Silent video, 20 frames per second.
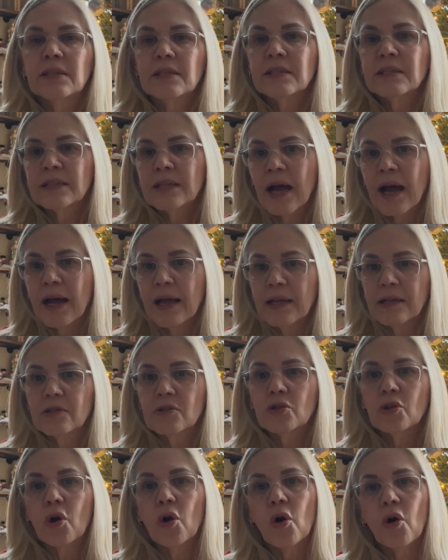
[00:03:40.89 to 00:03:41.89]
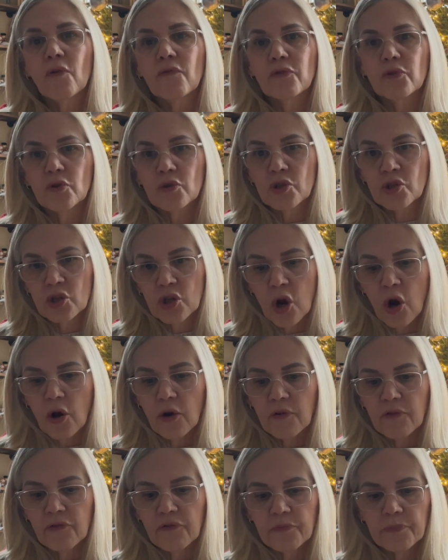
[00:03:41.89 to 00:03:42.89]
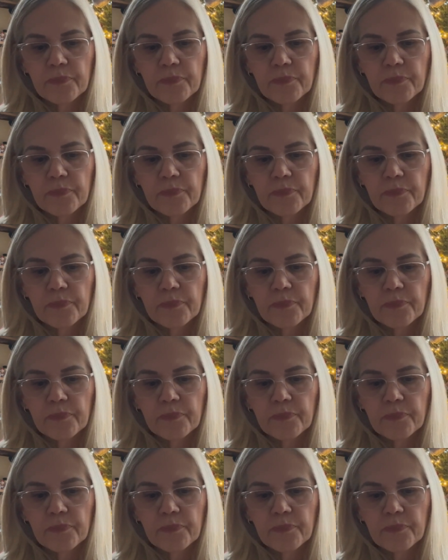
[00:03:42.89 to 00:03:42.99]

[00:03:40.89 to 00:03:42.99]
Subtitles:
size of your scarf,